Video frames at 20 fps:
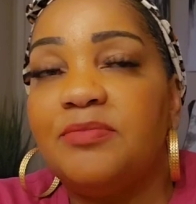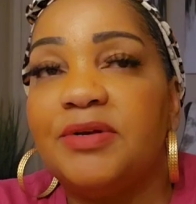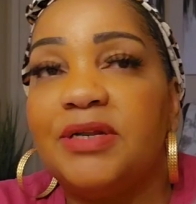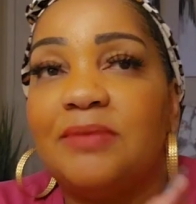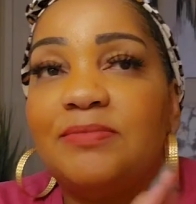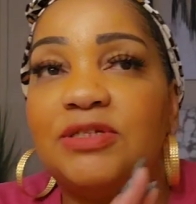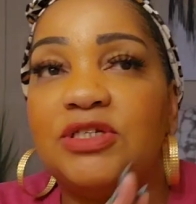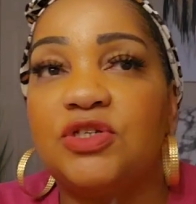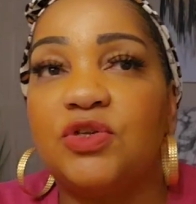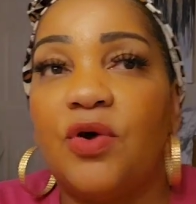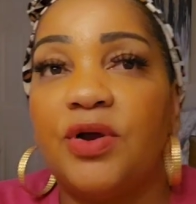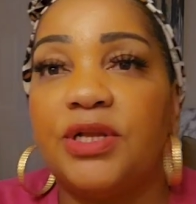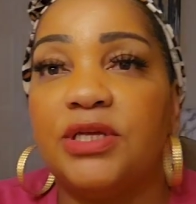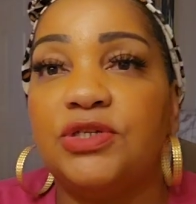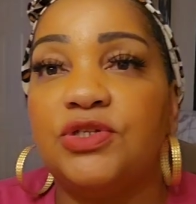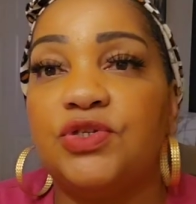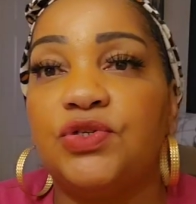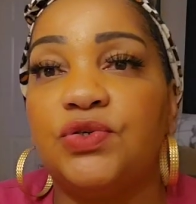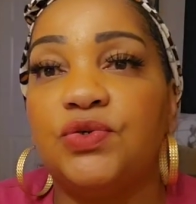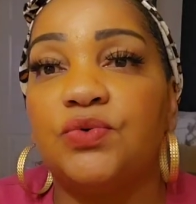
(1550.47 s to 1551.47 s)
but I'm starting
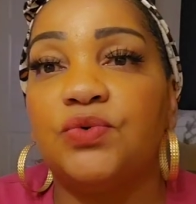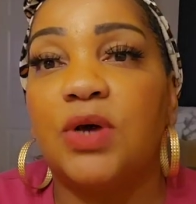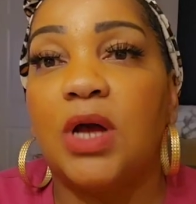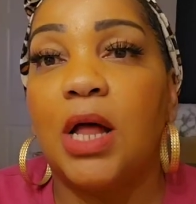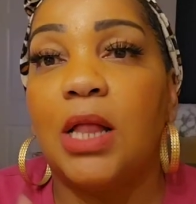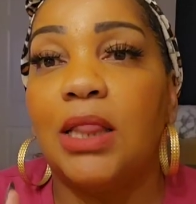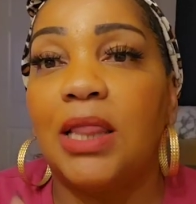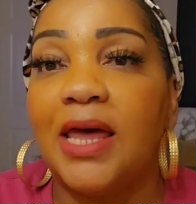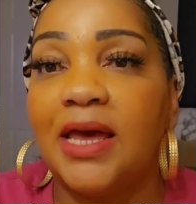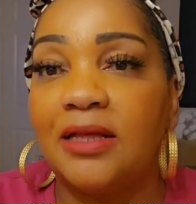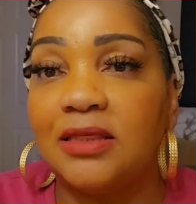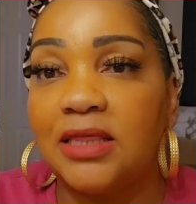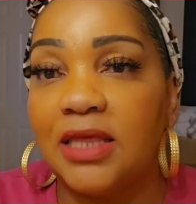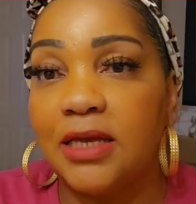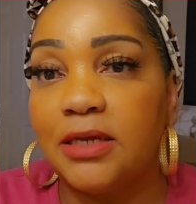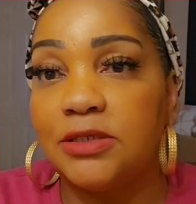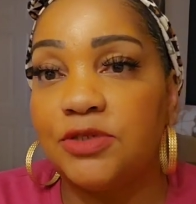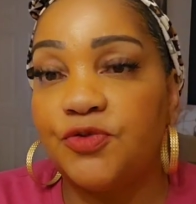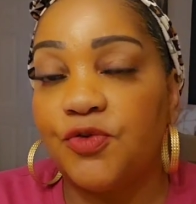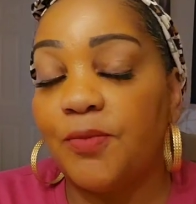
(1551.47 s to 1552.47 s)
to collect
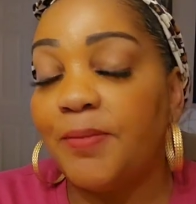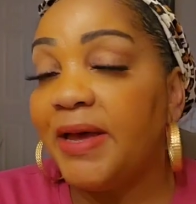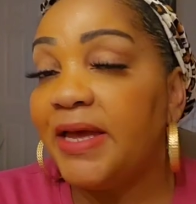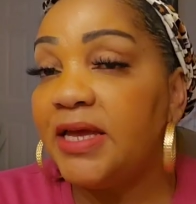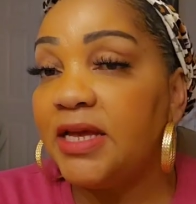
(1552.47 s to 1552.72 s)
things for my